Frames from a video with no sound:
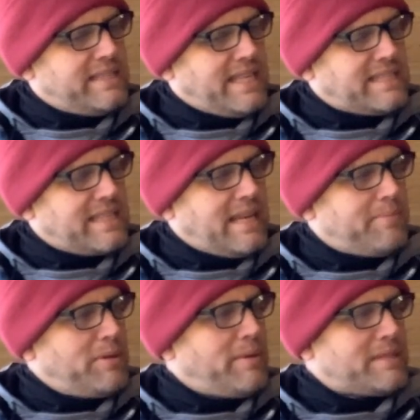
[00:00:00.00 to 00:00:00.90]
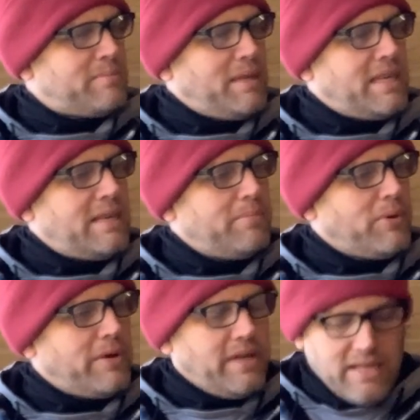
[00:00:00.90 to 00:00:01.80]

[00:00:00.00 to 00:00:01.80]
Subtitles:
desktop USB keyboard.